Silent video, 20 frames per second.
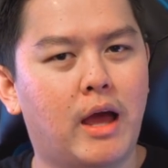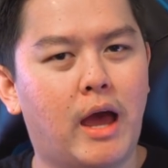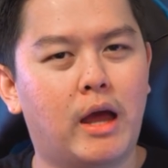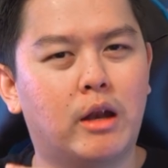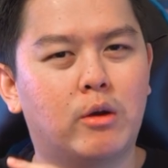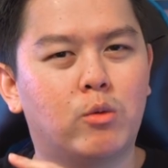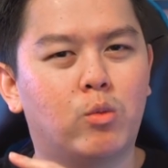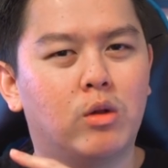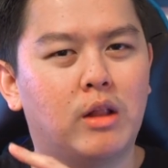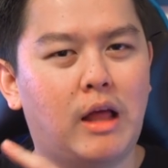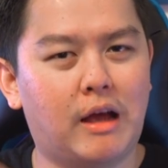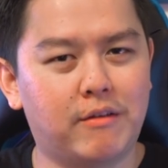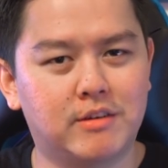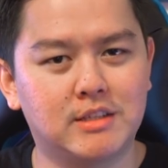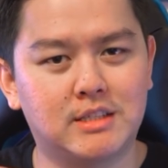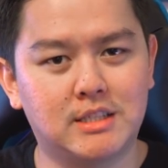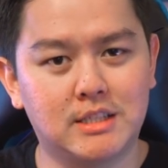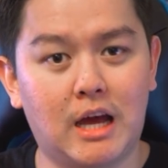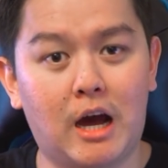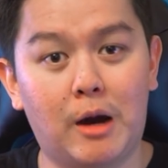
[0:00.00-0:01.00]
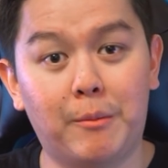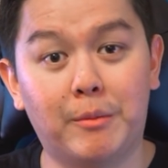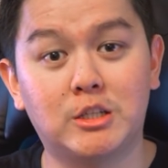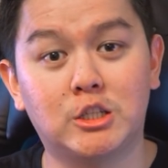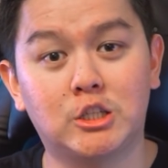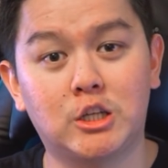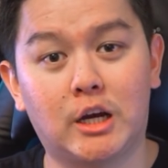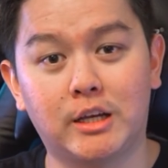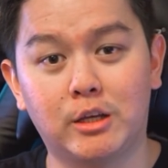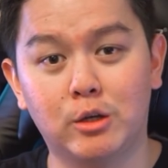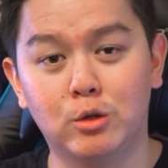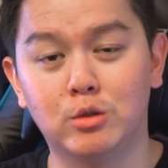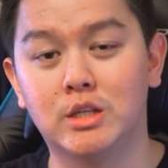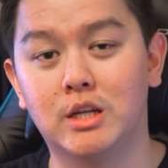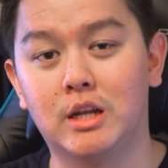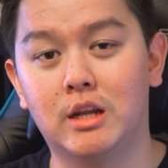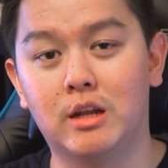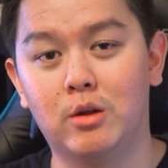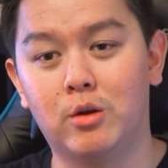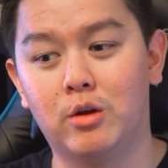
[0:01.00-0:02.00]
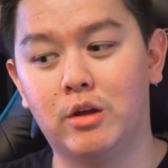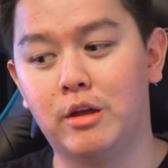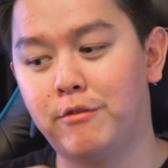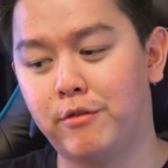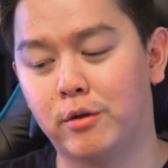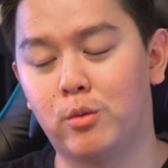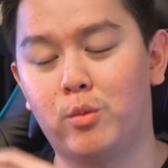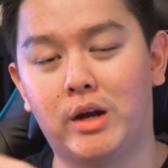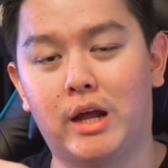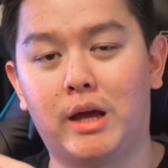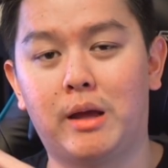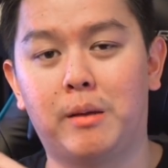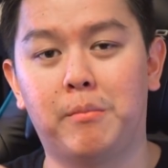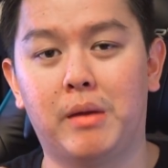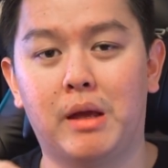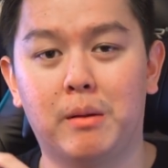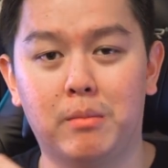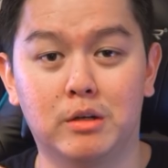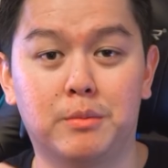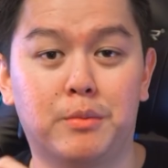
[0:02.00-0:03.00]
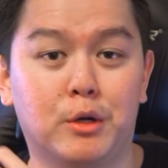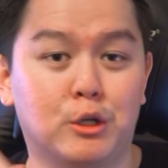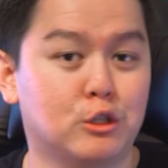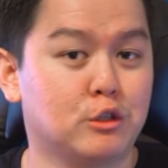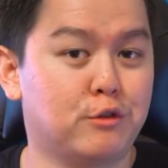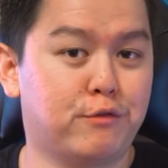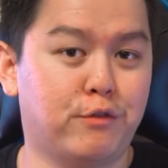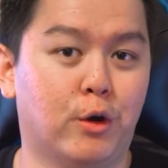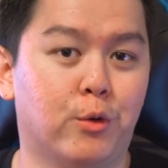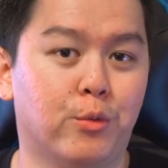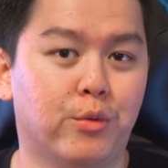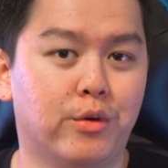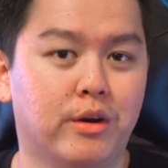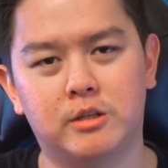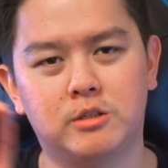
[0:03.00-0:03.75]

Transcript: and we'll have to see how much I use it if and when I am able to purchase the phone.